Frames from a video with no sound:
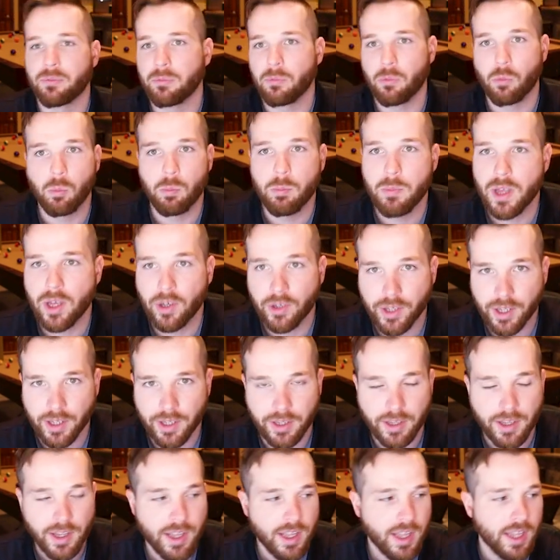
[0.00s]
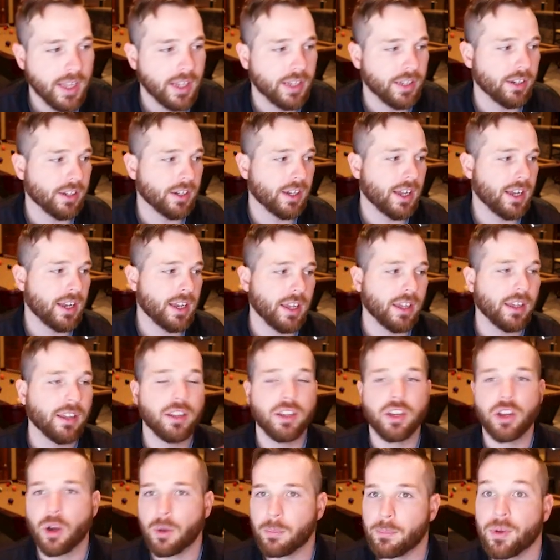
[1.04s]
million, and you're
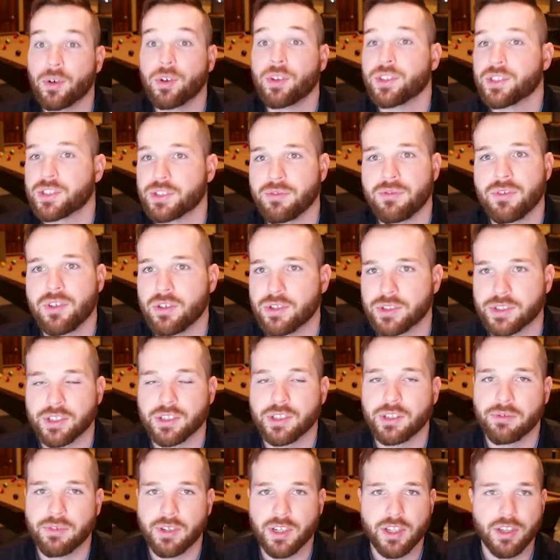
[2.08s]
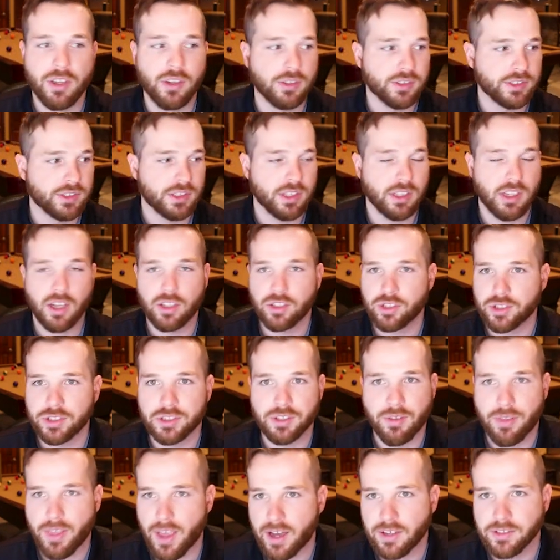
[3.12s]
getting, millions of views on your videos,
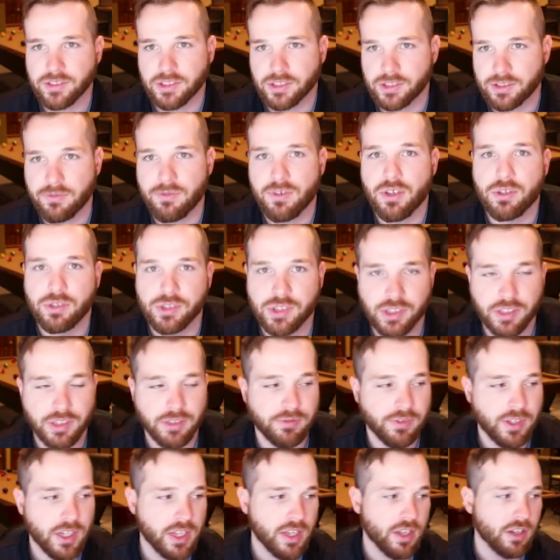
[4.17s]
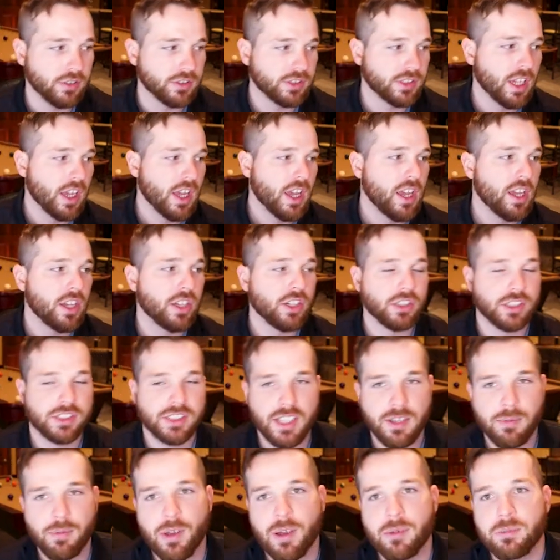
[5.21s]
hundreds of thousands of views on your videos, your
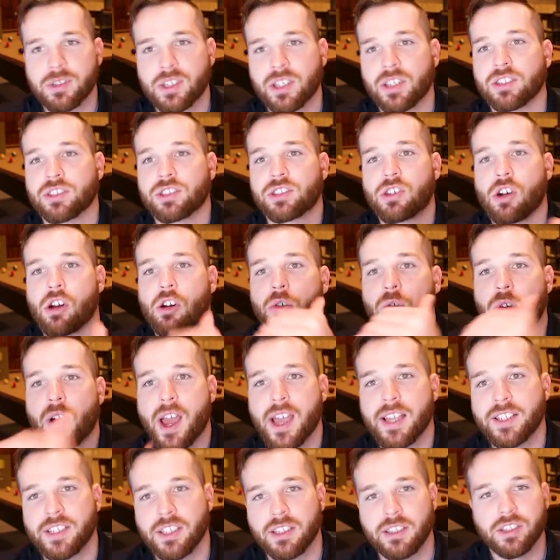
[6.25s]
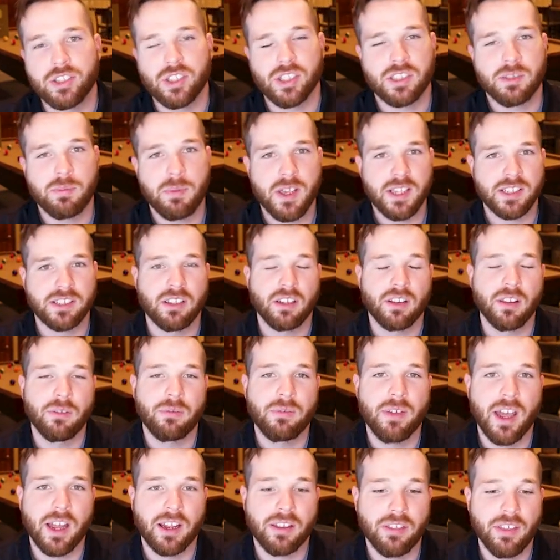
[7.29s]
CPM is going to start rising just based on the
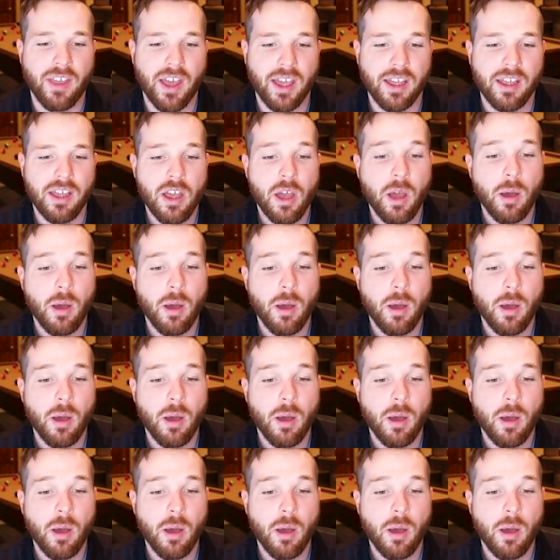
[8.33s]
fact that